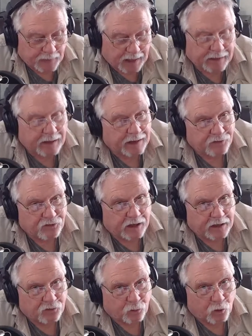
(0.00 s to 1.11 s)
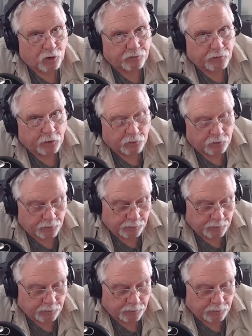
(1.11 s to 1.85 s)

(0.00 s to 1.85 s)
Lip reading: I know how to say this word, folks.